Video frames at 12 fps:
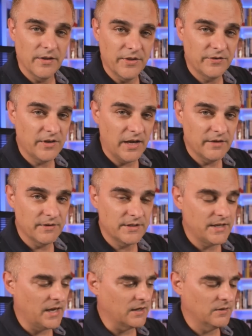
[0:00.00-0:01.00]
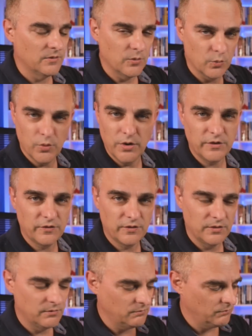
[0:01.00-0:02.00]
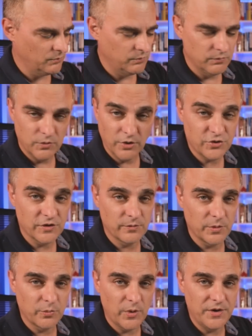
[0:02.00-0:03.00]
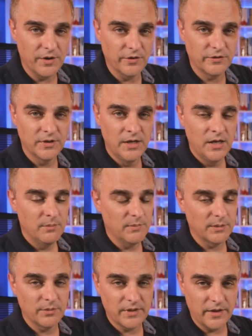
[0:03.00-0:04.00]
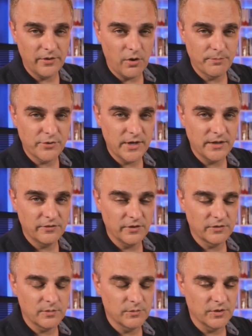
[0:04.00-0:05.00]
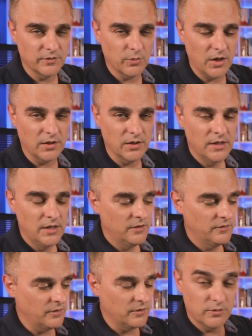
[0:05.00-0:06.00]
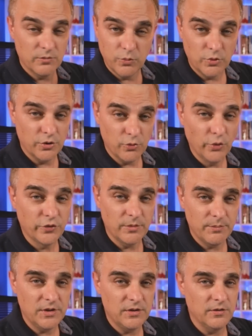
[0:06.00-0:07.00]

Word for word: Now, this kind of attack works not just with Windows, but with other operating systems as well. So it could also be